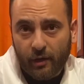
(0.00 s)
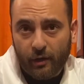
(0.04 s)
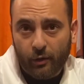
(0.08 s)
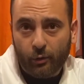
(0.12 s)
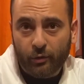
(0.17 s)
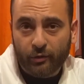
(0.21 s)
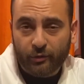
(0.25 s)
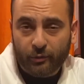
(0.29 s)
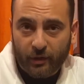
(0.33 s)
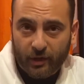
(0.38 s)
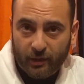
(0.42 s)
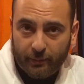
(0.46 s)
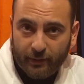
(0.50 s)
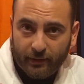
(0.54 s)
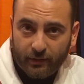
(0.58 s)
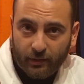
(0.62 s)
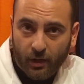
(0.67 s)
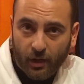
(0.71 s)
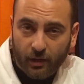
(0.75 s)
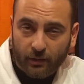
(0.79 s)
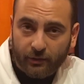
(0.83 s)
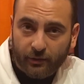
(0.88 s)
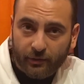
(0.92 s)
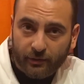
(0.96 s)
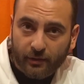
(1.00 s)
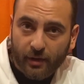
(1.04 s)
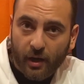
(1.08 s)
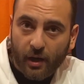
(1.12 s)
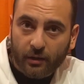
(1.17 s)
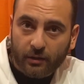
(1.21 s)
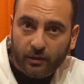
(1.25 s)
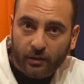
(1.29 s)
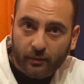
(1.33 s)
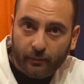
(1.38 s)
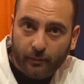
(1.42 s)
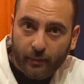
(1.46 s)
I always recommend talk to your
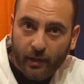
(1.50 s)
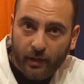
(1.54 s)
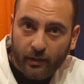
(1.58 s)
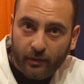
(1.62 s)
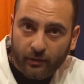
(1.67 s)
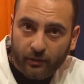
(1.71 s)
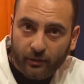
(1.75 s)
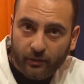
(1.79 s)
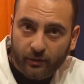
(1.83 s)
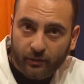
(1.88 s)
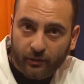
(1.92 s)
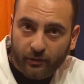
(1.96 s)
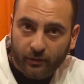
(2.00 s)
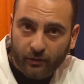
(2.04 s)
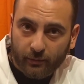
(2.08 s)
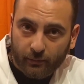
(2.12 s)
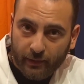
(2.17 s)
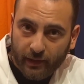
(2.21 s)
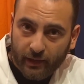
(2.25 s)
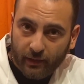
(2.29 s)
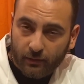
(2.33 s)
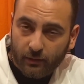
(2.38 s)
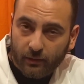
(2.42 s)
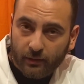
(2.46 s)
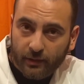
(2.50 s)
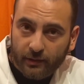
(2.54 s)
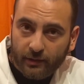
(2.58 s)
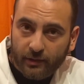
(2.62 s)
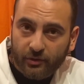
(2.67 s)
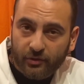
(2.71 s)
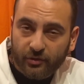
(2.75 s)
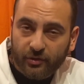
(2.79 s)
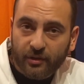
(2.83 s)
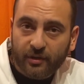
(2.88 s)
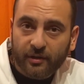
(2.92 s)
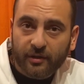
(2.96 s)
doctor about your medical
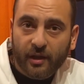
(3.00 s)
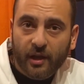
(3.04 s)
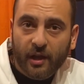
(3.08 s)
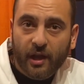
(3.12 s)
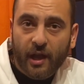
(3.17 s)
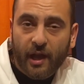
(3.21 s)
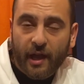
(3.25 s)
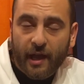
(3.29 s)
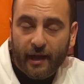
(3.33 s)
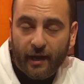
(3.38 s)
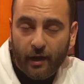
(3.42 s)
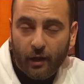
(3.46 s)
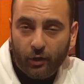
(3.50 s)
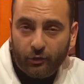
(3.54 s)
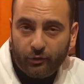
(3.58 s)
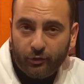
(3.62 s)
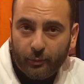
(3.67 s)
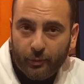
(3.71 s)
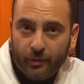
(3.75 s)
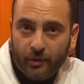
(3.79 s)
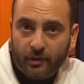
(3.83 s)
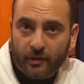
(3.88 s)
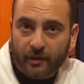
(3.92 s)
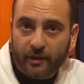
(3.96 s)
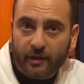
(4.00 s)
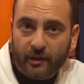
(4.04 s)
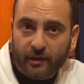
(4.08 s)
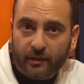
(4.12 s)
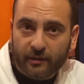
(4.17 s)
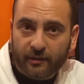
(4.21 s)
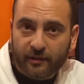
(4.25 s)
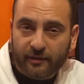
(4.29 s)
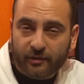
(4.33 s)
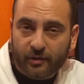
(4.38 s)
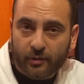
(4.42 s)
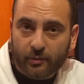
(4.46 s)
conditions. And I'll also put a link in the
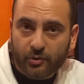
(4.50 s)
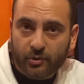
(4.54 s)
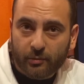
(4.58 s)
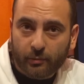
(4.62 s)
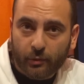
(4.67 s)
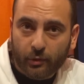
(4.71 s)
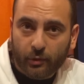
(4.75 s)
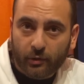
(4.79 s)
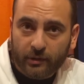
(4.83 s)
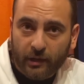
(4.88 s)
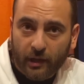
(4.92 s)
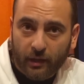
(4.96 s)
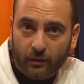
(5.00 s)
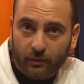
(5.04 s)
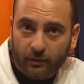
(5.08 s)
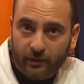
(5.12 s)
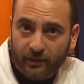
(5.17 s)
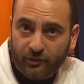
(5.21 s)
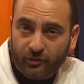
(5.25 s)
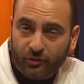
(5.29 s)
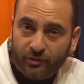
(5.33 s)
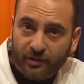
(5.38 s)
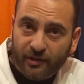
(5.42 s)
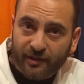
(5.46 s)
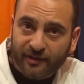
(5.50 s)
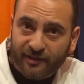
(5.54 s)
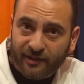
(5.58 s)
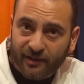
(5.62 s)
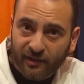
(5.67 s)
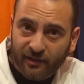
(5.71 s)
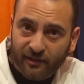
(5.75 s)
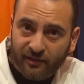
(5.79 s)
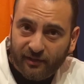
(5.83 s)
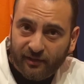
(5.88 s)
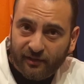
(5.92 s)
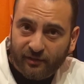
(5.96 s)
description below that will lead you to the
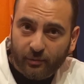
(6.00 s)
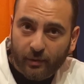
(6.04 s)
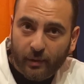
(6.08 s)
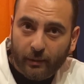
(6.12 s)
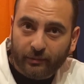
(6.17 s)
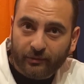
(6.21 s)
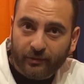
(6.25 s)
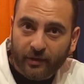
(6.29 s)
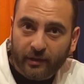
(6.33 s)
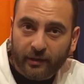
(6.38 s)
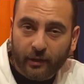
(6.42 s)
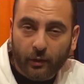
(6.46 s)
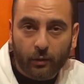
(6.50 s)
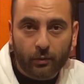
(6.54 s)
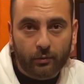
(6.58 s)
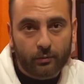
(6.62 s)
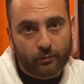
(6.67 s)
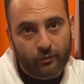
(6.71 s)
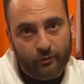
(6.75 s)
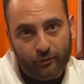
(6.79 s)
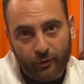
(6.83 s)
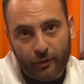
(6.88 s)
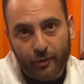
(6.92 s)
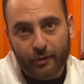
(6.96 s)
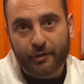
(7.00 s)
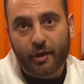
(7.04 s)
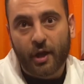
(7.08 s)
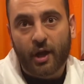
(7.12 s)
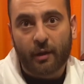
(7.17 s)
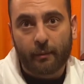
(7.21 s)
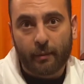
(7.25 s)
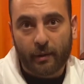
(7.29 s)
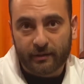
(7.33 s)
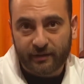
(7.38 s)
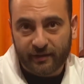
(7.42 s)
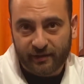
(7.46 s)
CDC's website that will further talk
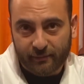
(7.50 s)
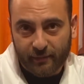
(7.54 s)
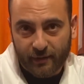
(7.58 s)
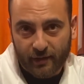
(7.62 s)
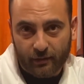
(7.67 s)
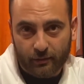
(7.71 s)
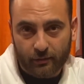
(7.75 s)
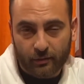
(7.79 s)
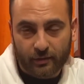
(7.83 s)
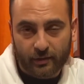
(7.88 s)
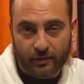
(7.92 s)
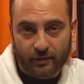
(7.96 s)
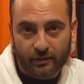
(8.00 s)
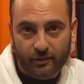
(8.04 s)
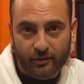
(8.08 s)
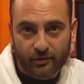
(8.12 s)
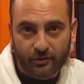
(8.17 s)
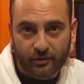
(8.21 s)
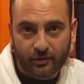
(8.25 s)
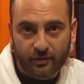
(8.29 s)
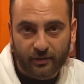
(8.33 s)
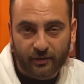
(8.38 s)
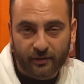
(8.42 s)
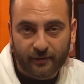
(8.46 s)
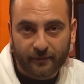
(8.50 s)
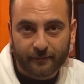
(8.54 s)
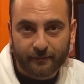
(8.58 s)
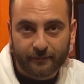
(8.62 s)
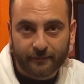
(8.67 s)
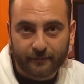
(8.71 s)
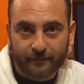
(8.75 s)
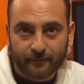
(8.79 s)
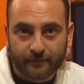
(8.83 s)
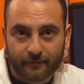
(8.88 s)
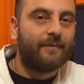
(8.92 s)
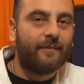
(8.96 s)
about these medical conditions.
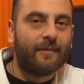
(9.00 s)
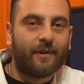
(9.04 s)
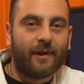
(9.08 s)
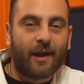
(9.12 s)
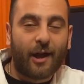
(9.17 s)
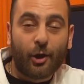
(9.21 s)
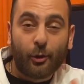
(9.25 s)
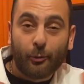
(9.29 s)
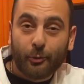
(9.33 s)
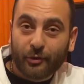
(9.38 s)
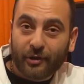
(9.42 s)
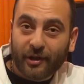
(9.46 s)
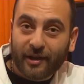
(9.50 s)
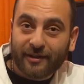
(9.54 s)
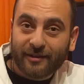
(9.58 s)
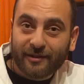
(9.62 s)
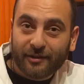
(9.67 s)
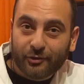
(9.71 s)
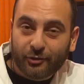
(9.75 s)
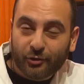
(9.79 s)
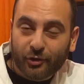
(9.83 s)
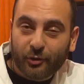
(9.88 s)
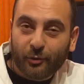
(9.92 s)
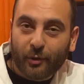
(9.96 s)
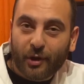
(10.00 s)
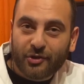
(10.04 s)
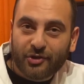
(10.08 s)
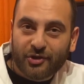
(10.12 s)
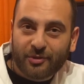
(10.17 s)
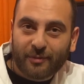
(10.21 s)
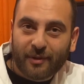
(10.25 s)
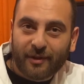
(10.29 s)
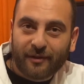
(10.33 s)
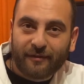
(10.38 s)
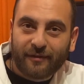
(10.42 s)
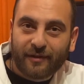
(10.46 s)
I hope you guys enjoyed watching
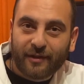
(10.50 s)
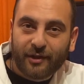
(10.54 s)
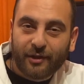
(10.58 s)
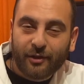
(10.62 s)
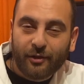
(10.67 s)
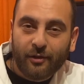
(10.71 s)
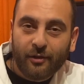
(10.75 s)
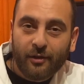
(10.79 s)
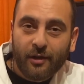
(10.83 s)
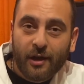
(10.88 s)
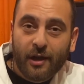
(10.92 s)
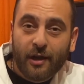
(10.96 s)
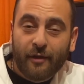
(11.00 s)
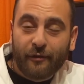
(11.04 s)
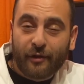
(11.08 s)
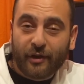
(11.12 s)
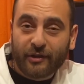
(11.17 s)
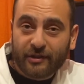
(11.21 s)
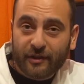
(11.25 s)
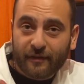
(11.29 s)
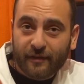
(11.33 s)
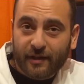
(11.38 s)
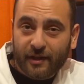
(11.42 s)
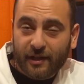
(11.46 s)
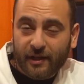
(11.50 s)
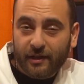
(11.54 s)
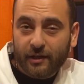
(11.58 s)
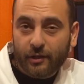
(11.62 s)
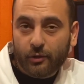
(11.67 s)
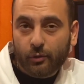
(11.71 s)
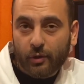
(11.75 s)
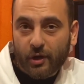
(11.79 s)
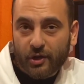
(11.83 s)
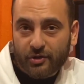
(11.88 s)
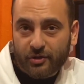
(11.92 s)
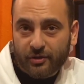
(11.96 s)
my video. If you guys have any
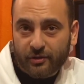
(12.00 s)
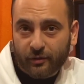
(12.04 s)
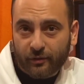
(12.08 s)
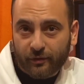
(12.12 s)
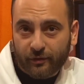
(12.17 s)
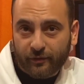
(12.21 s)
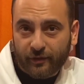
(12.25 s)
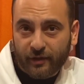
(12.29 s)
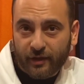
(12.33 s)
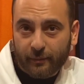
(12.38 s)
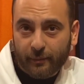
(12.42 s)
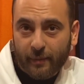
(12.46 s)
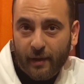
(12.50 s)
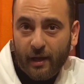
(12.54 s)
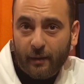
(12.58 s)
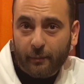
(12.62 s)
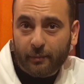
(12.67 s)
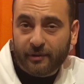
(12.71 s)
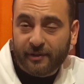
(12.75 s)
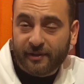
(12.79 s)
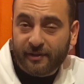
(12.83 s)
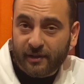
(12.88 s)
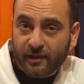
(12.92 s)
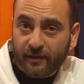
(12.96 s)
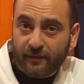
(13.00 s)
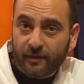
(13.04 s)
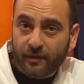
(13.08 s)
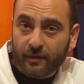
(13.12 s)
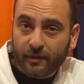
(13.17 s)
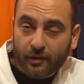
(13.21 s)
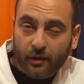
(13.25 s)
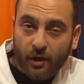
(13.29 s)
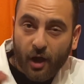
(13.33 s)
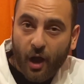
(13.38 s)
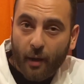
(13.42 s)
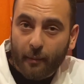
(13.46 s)
questions or feedback, please leave it in the
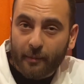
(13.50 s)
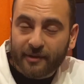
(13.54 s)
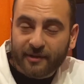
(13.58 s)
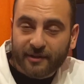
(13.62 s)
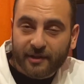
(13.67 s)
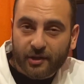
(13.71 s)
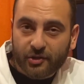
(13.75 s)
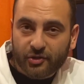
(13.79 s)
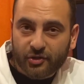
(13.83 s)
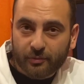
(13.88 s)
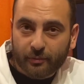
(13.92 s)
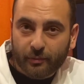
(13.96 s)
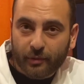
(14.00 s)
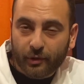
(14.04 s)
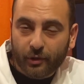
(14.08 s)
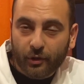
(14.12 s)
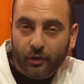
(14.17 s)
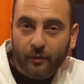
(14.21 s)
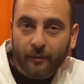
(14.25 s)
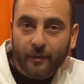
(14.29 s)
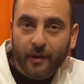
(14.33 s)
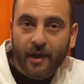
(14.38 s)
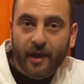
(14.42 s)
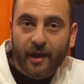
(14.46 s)
comment section below.